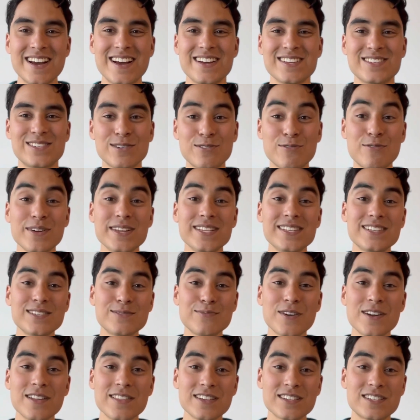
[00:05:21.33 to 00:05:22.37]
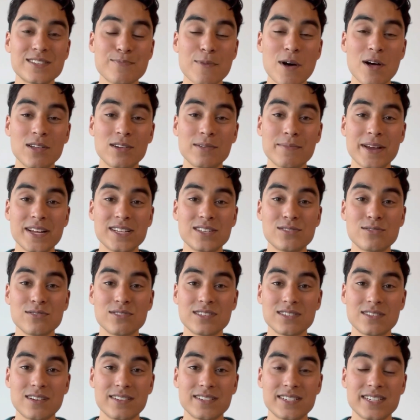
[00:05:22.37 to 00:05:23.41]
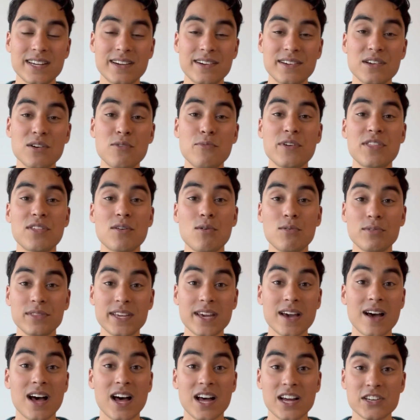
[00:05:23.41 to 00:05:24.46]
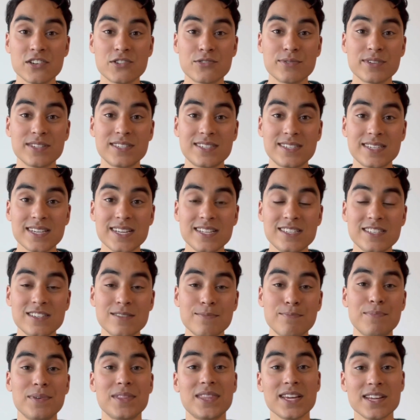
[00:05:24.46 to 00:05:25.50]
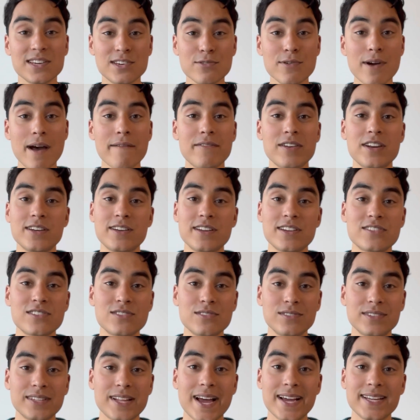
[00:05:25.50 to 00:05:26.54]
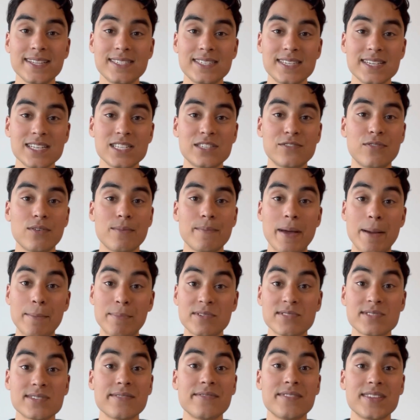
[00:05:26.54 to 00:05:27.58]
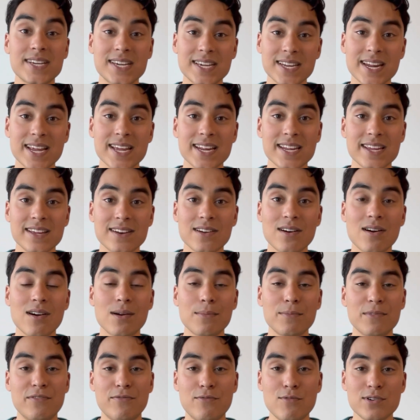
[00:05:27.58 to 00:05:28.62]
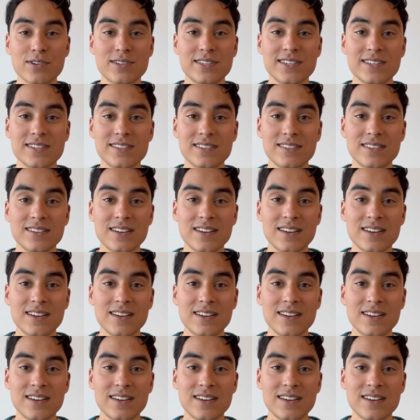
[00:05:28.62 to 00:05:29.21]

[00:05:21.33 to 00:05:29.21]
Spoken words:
So Queen's is one of the smaller med schools in Ontario with only 100 seats, but they do have an additional 9 seats for members of the Canadian Armed Forces.